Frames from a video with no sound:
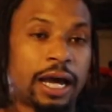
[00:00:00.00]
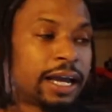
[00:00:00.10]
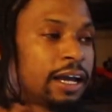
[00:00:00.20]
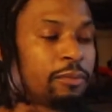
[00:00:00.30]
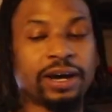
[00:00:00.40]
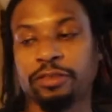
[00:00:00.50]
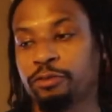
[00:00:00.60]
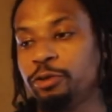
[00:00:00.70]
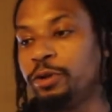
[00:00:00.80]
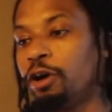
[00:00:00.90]
I can come back
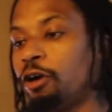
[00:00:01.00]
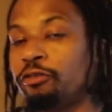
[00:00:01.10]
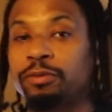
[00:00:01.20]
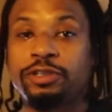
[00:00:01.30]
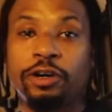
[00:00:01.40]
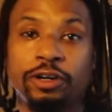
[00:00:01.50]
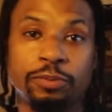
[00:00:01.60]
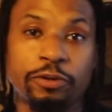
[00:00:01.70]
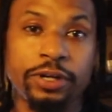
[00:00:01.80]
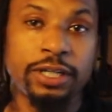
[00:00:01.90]
through and offer them
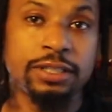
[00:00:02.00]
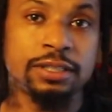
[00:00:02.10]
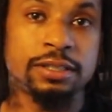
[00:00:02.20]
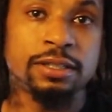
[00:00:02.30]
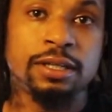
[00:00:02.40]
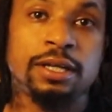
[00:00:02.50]
turnip greens.